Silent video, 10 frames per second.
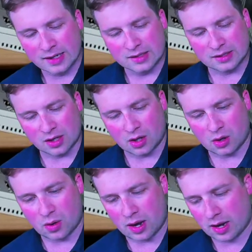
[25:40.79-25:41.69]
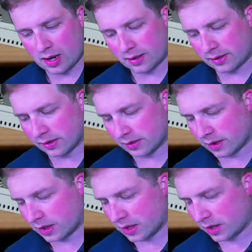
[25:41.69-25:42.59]
So uh, the,
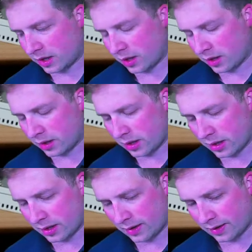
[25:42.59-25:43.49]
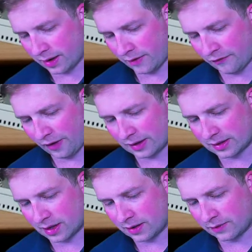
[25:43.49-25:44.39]
the, the effect
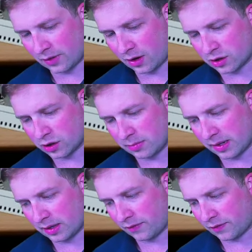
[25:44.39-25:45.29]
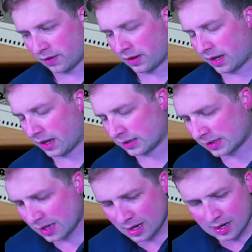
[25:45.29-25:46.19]
of the RGB of the front of the
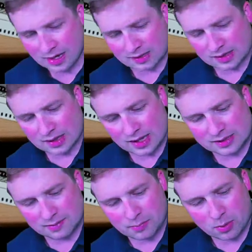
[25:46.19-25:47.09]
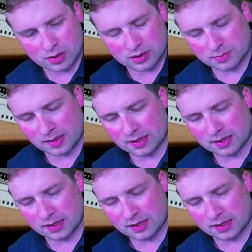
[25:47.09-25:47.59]
case is less important to me.